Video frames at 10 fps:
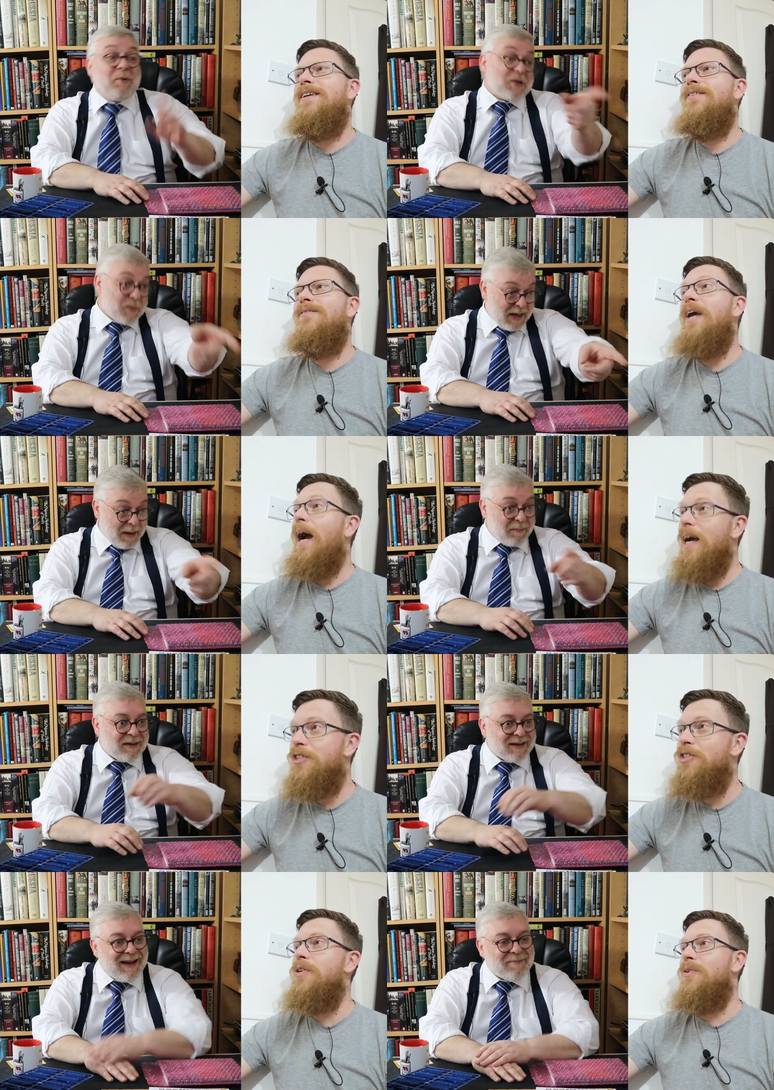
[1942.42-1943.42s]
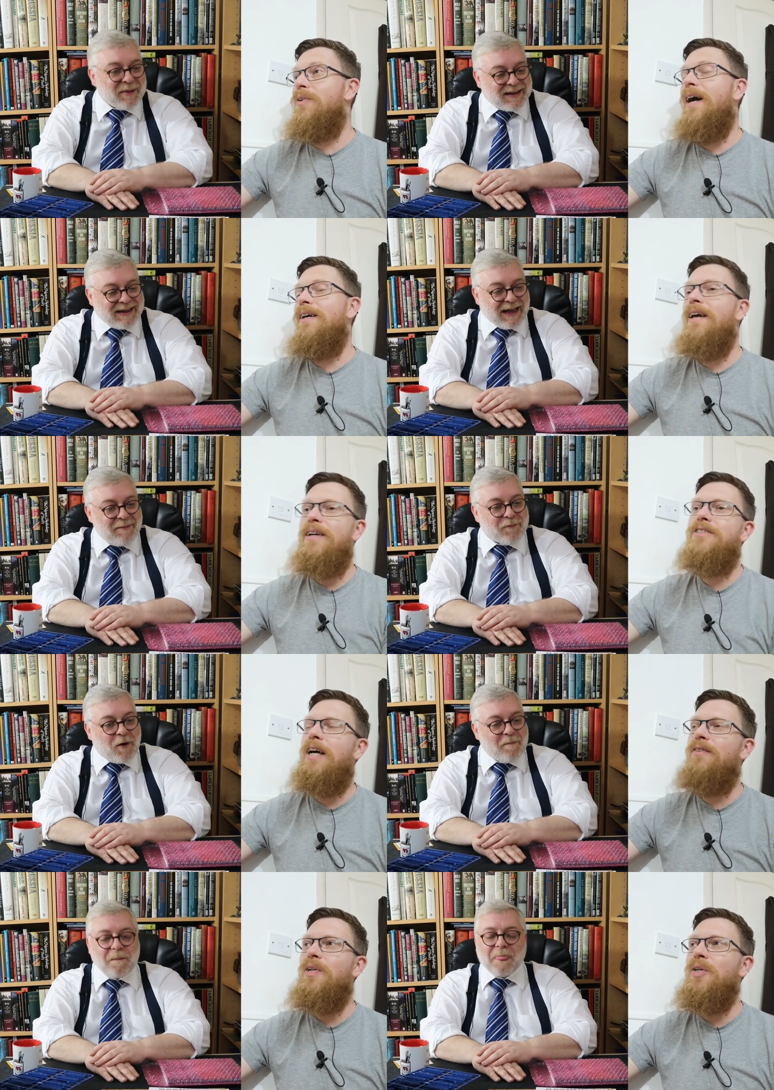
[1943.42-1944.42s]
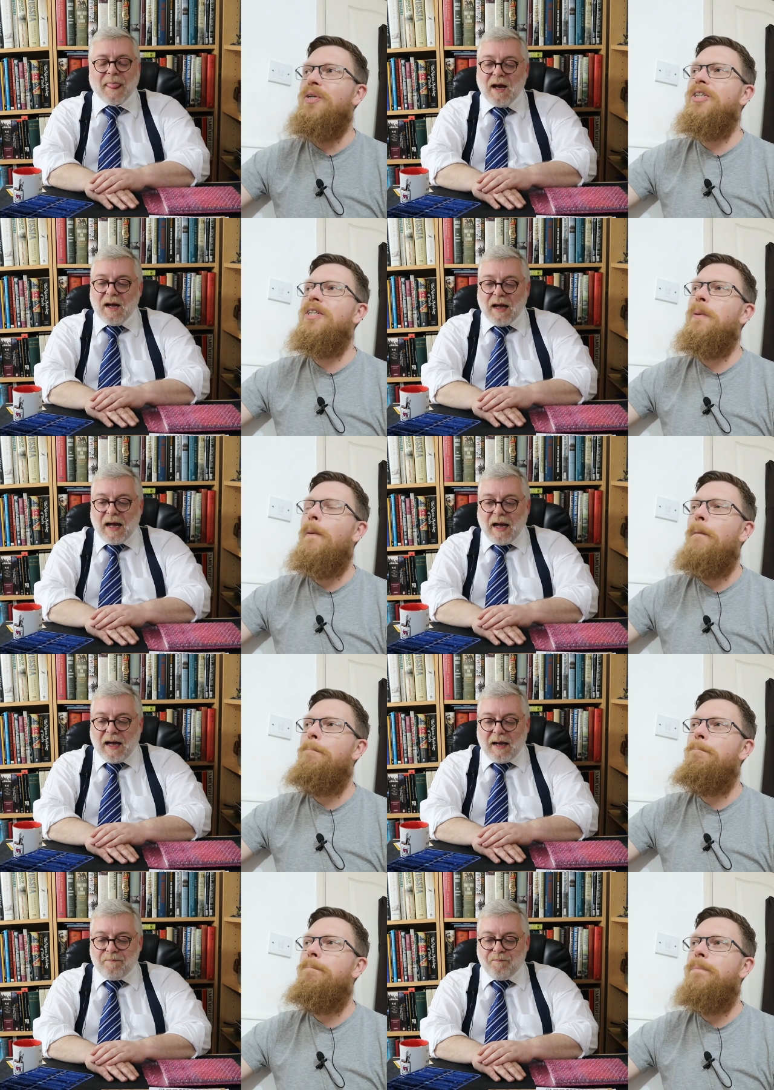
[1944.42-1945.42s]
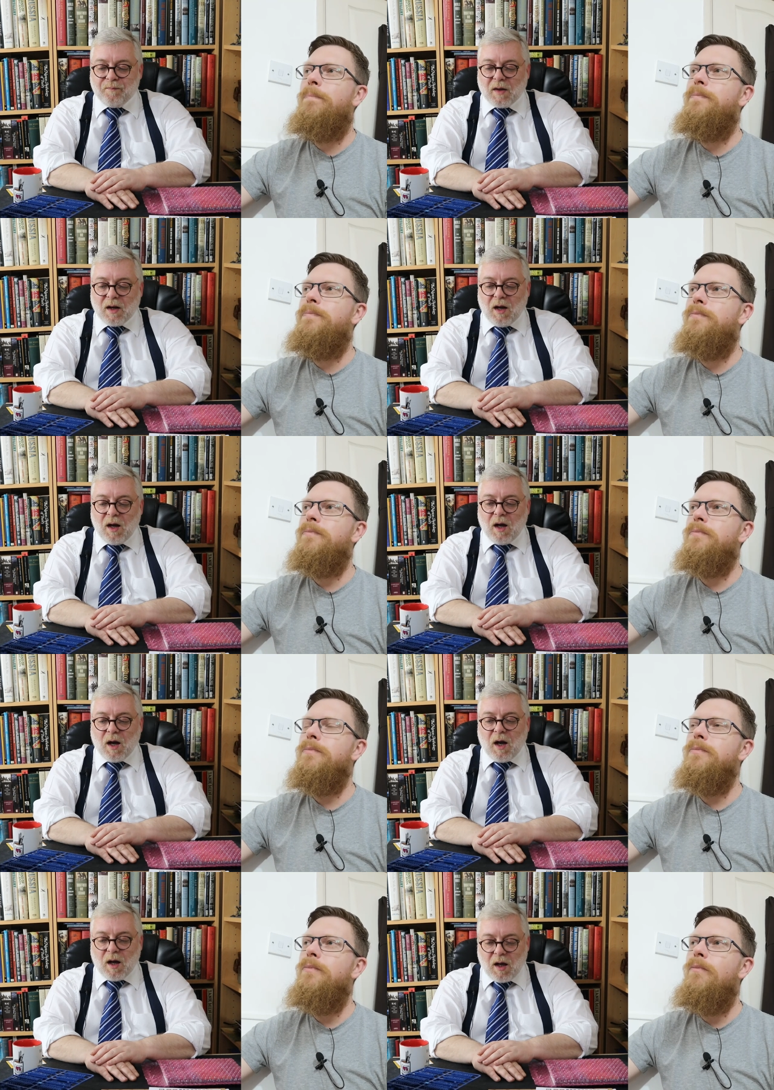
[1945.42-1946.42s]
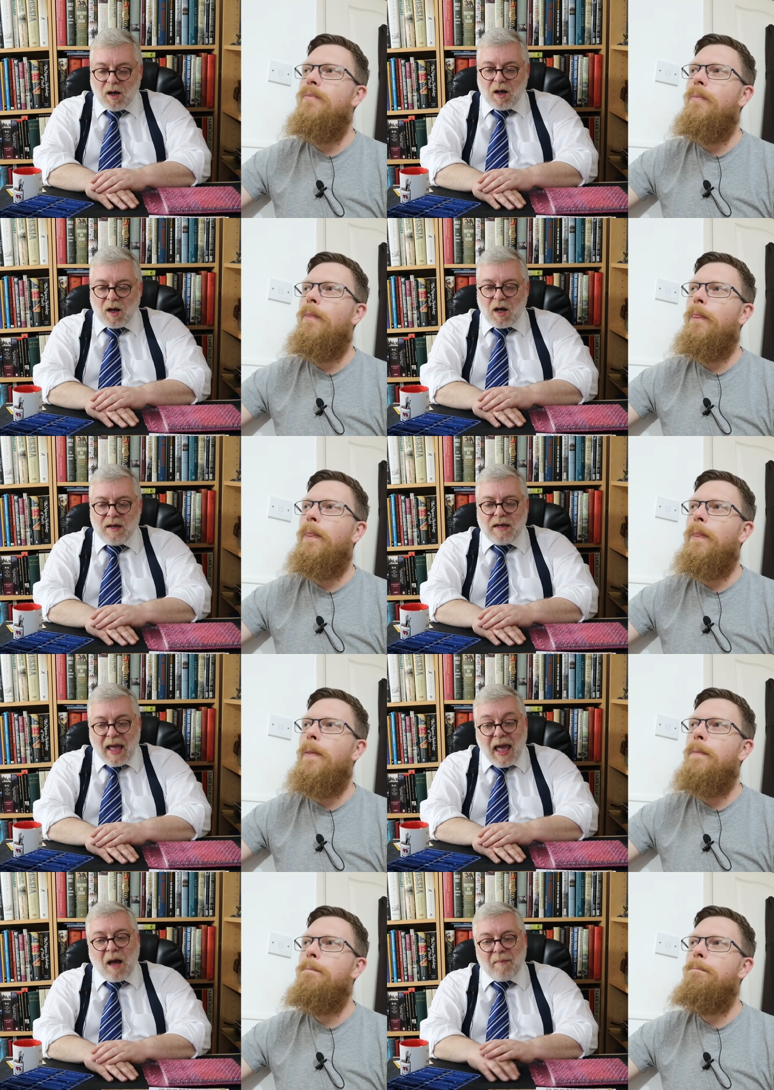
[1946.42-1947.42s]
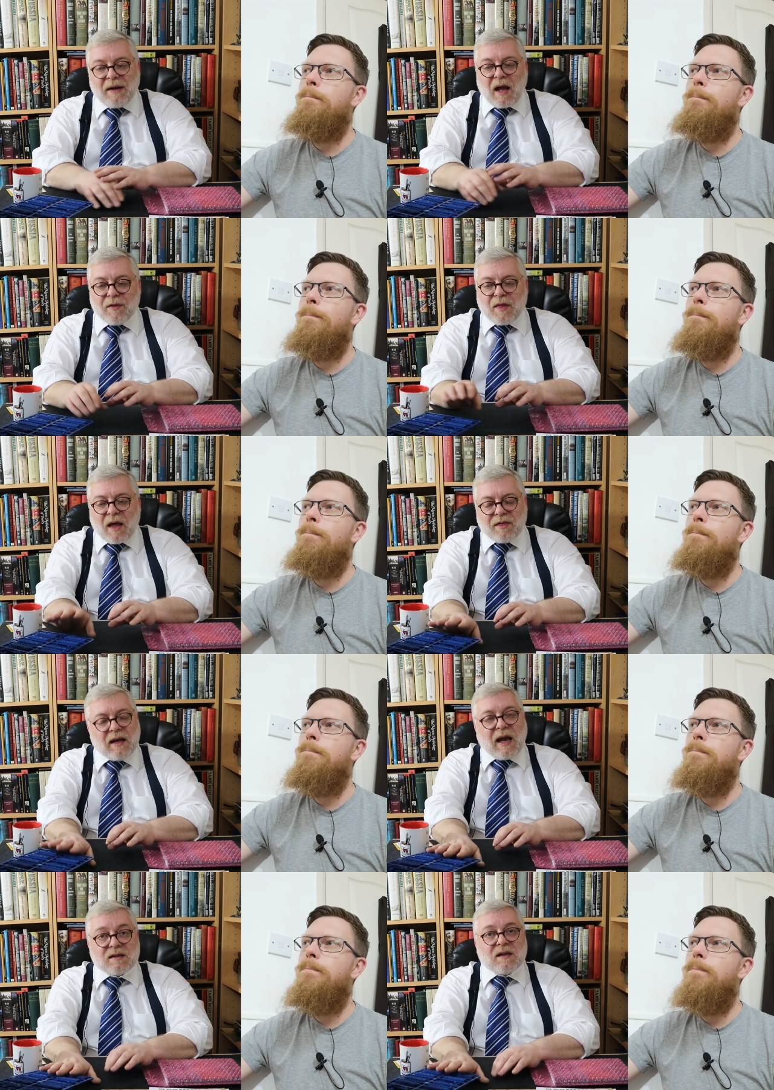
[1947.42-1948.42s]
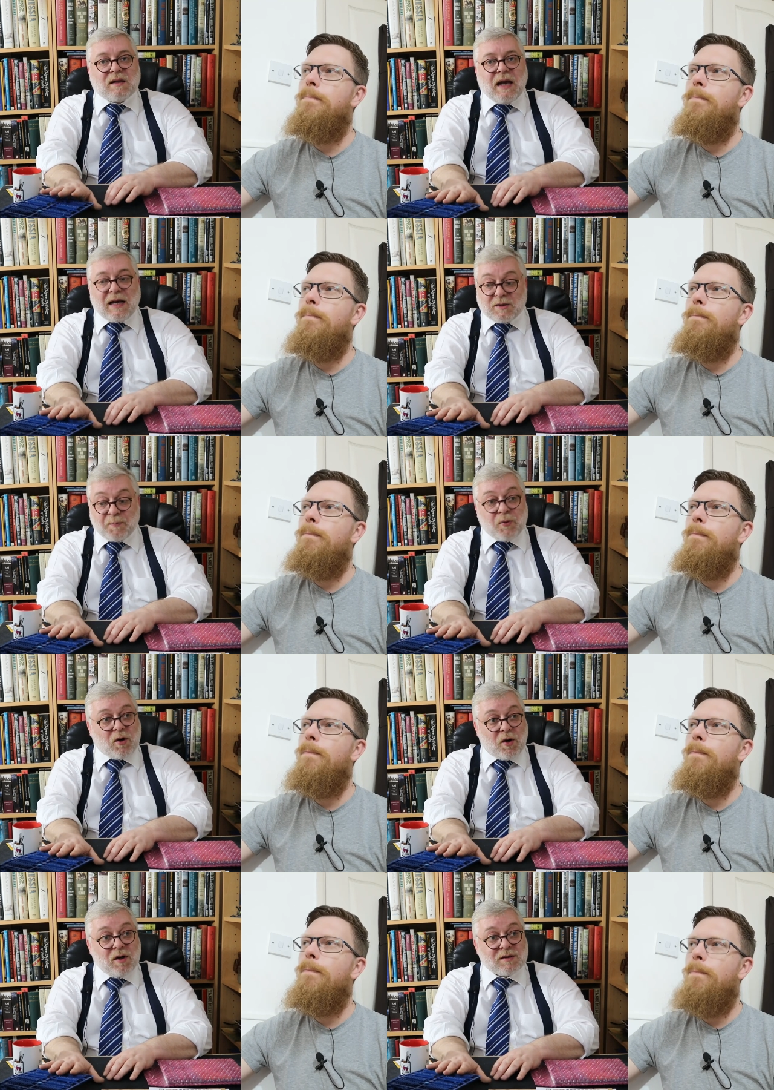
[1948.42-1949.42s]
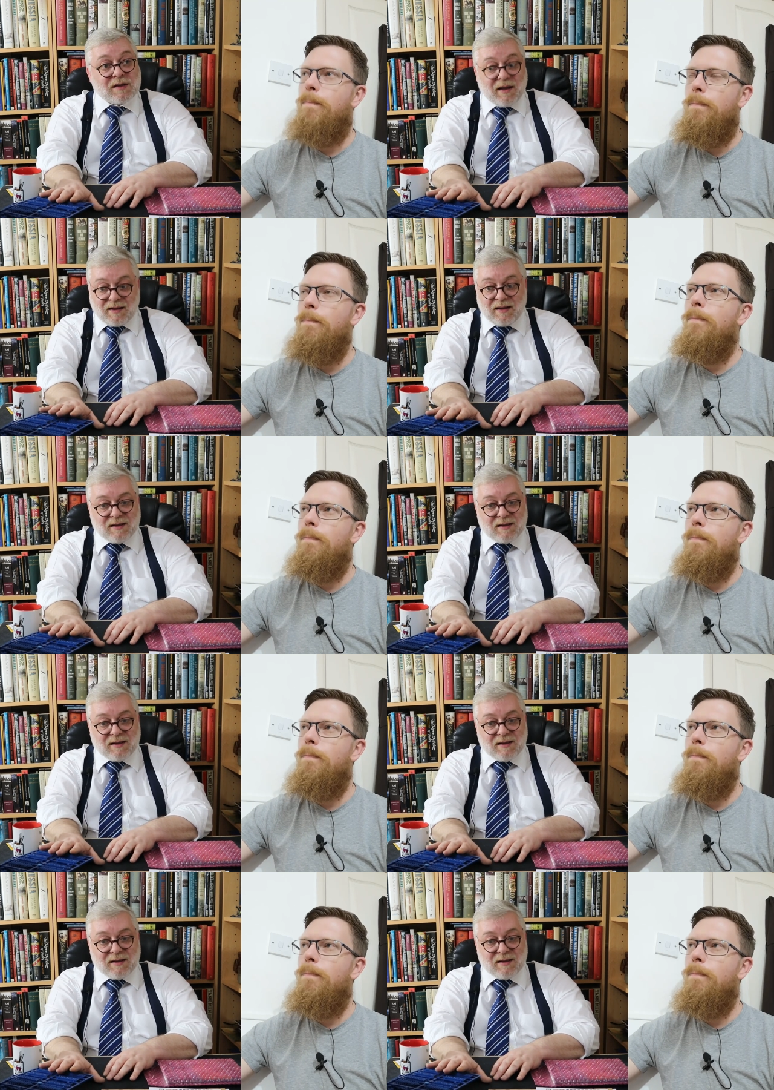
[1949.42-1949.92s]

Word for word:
Speaker 1: which is where well, that you had that to, yeah, you had from. to have a look. Um, yeah, I mean, I, th I think I, I think as a product, I think